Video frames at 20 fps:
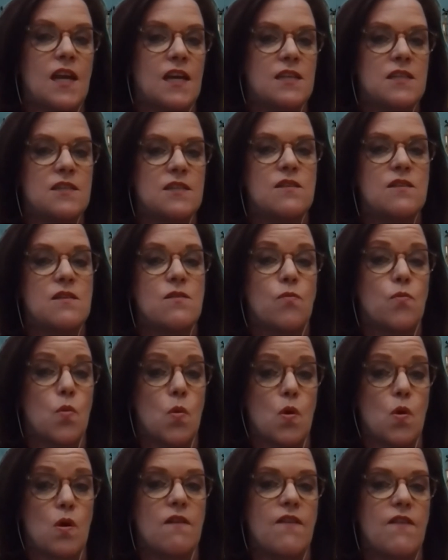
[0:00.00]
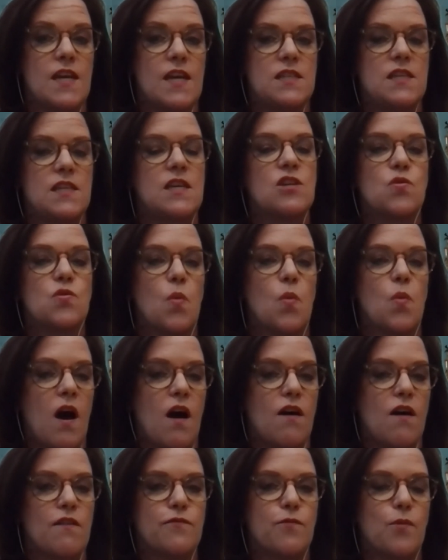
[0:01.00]
ended the War of
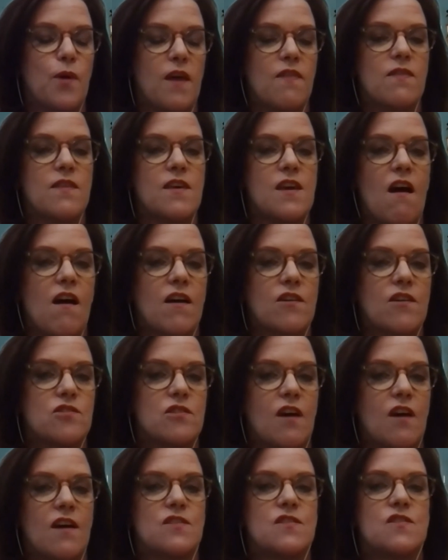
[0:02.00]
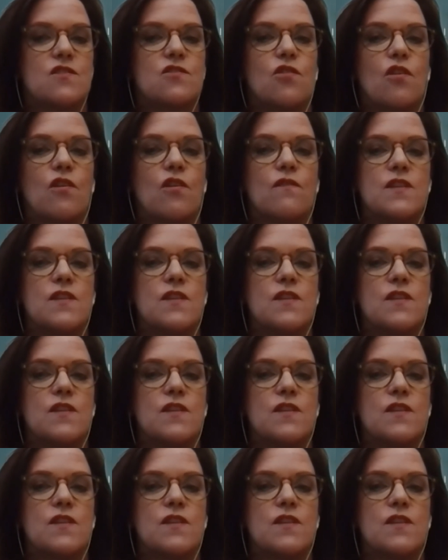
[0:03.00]
1812 when the Octagon served